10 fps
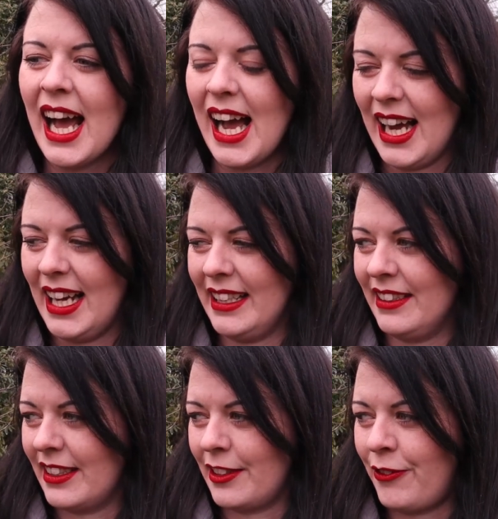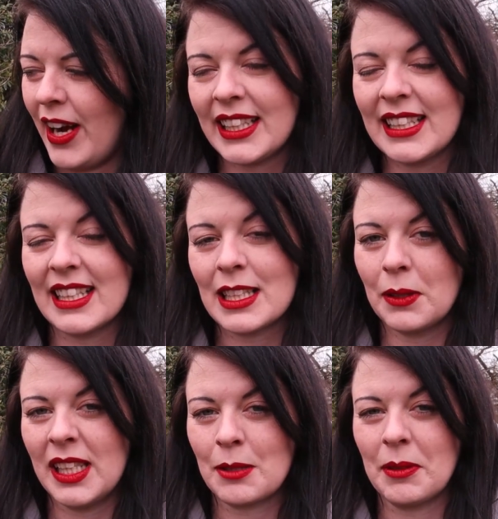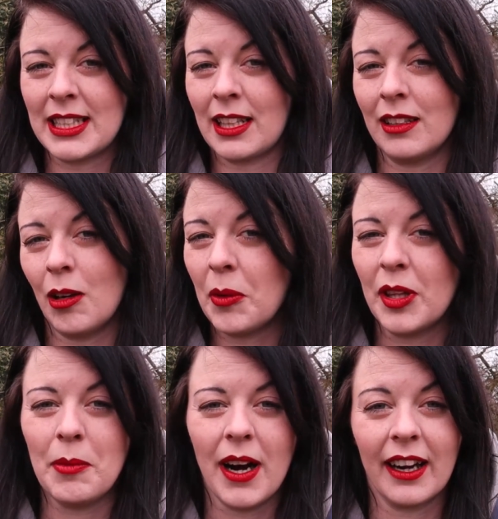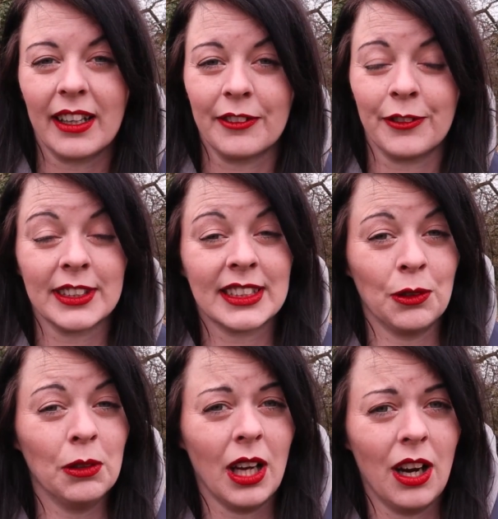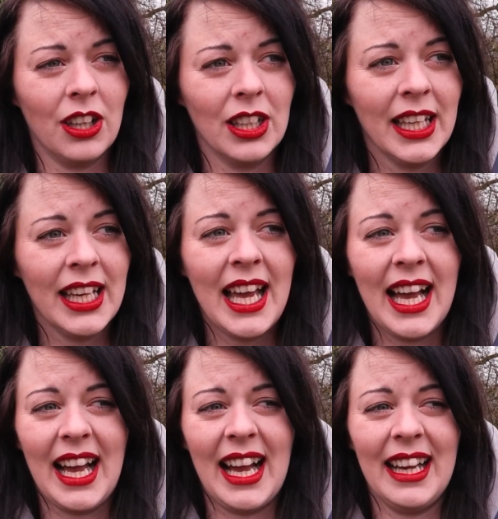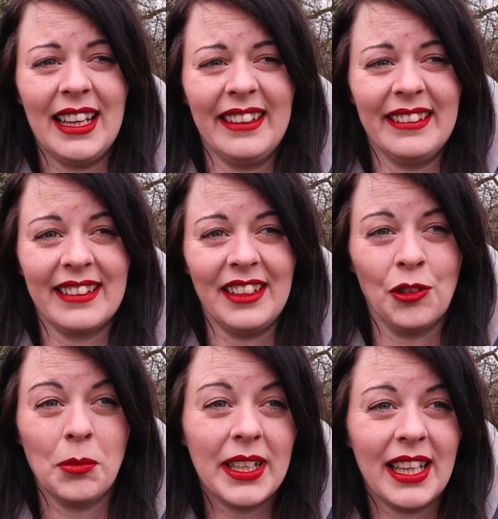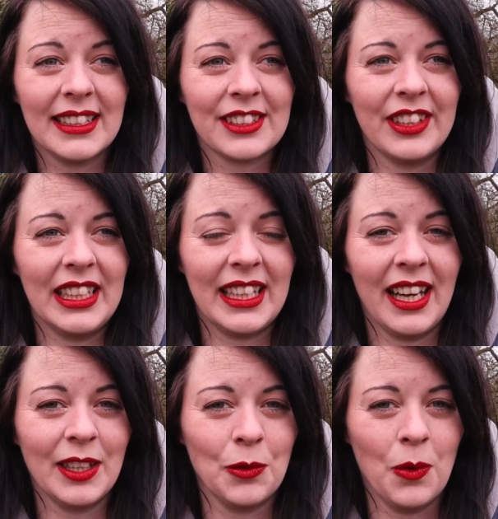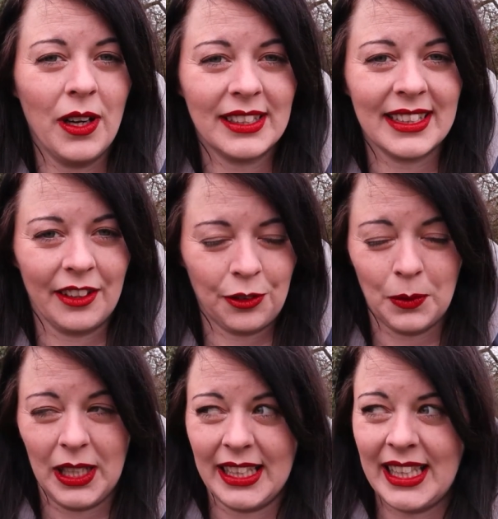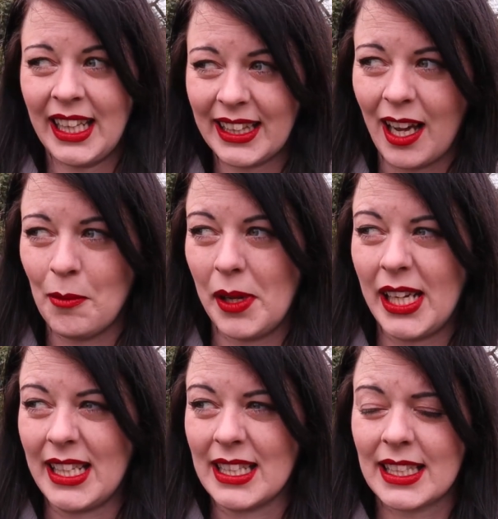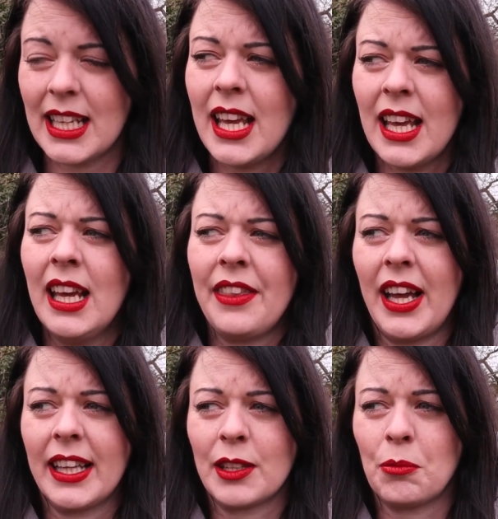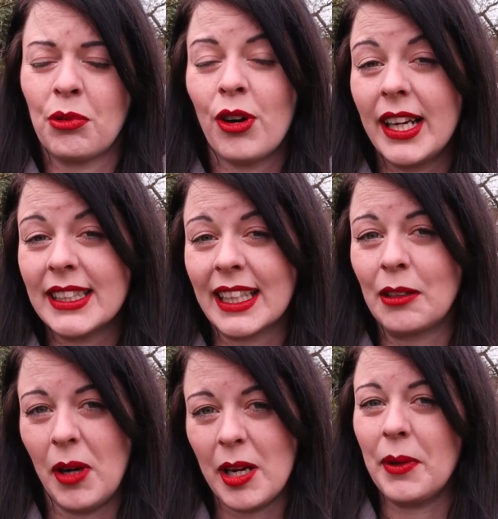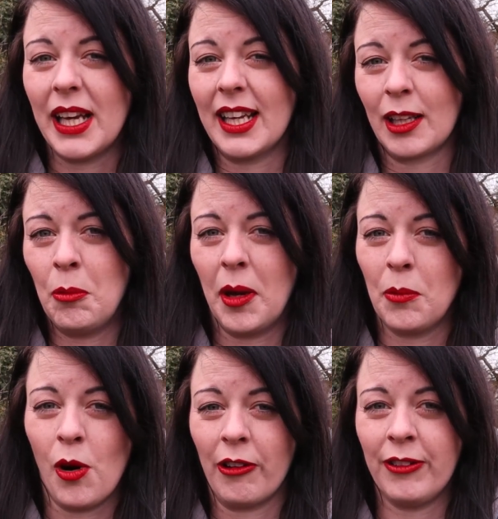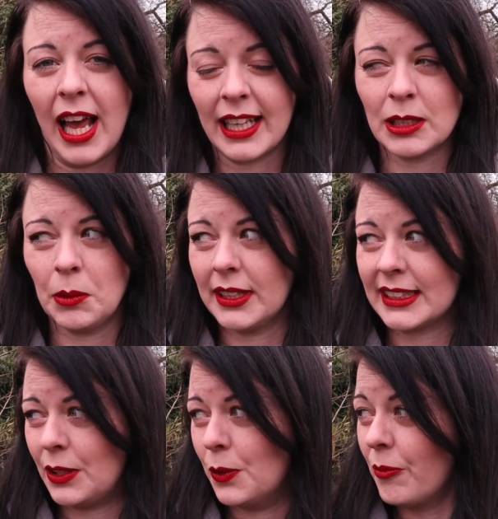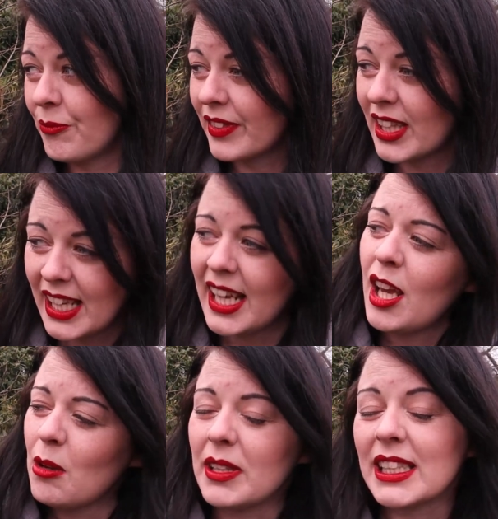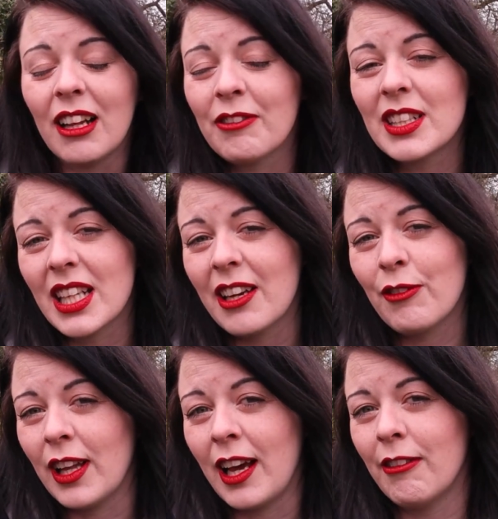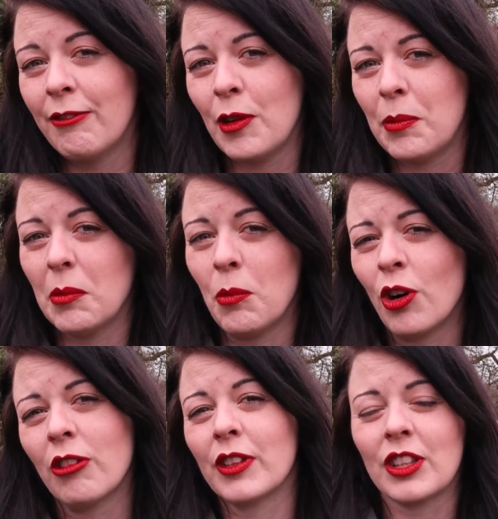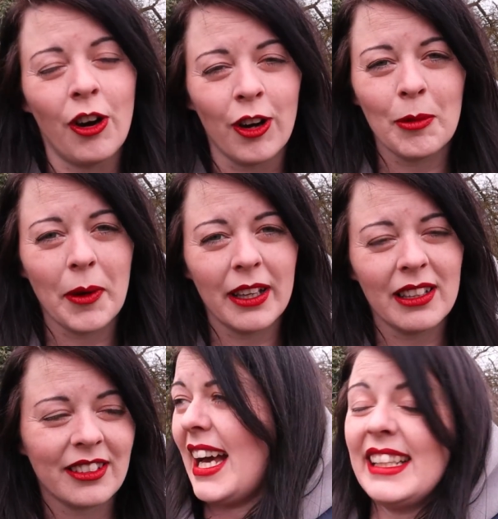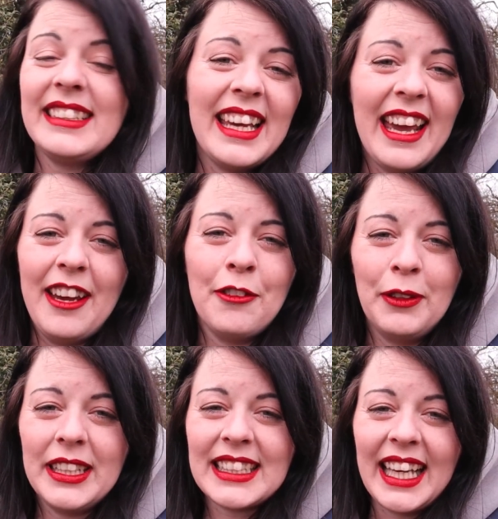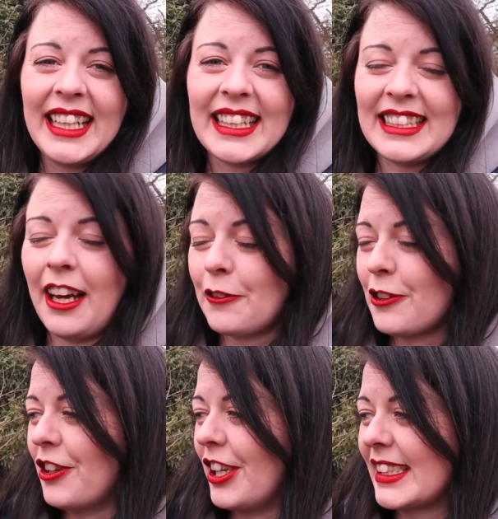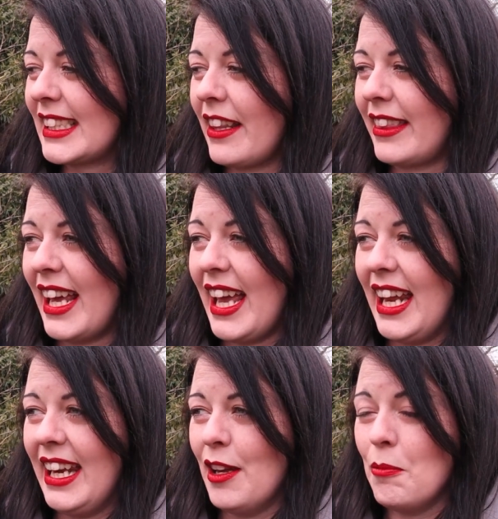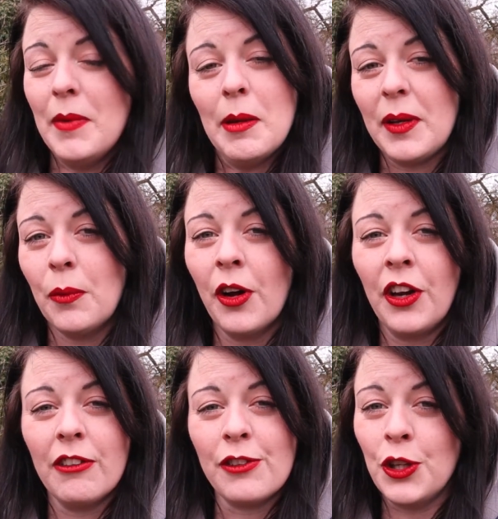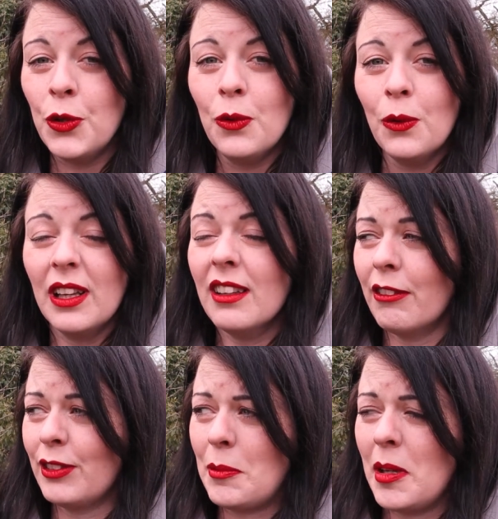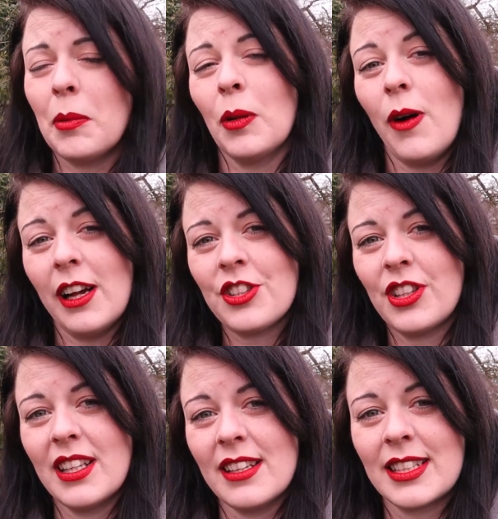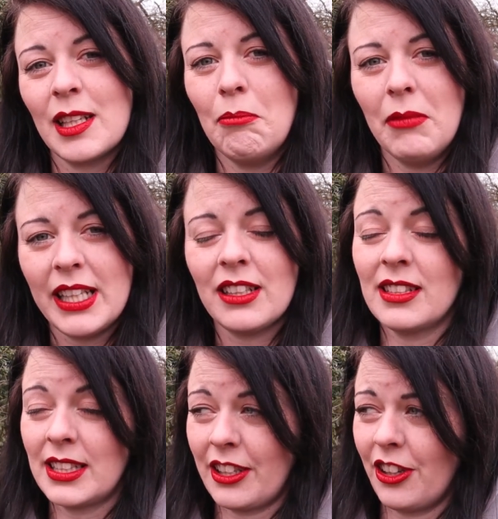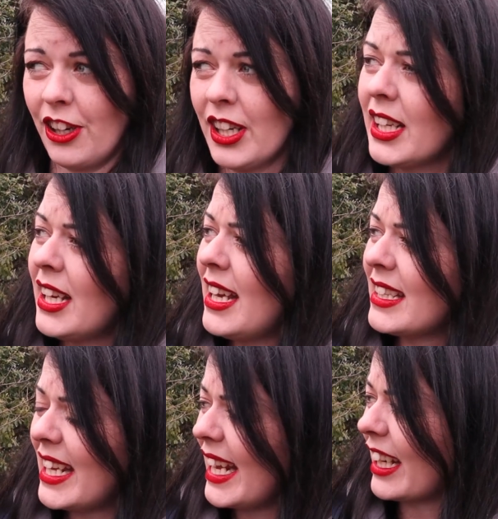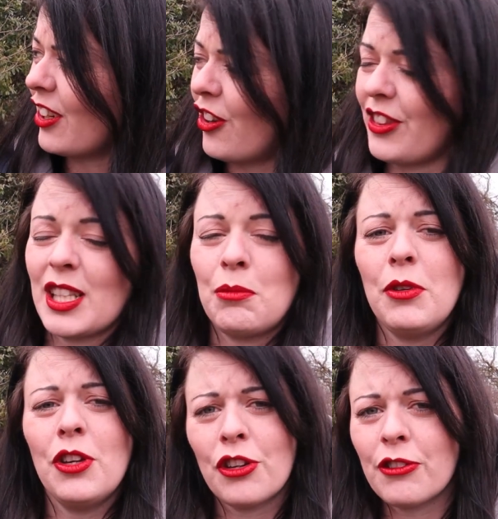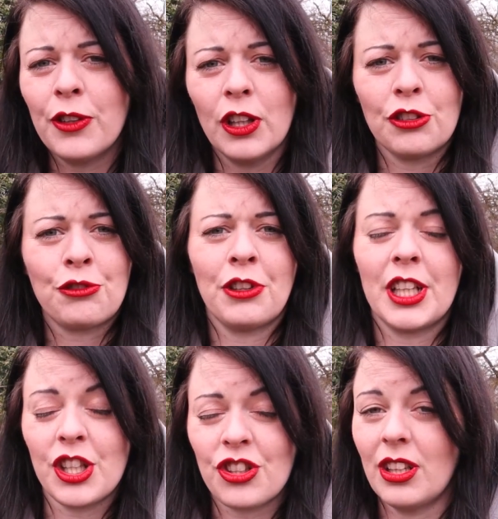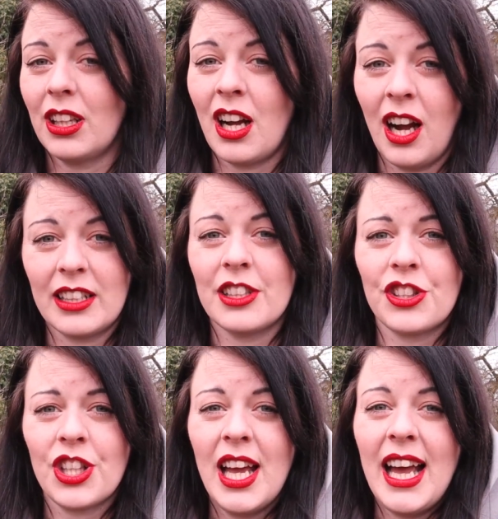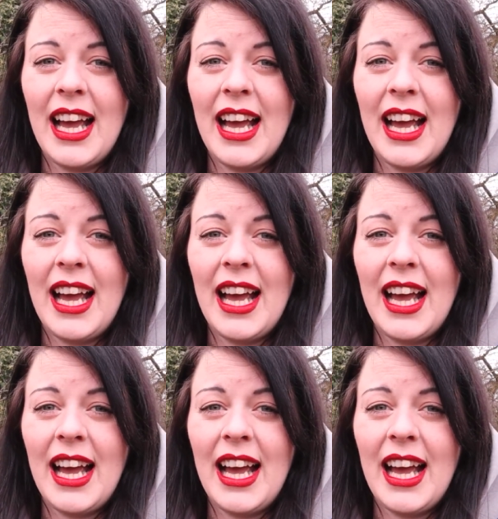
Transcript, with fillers: And the fact that this one has been sitting up on the market for so long and nobody else really kind of wants it, well, I think that means that the pricing might be a little bit more flexible. So myself and Dave will have a bit more of a talk about it. And yeah, if we decide it's not for us, then maybe one of you lovely people watching this might consider taking on this beautiful traditional cottage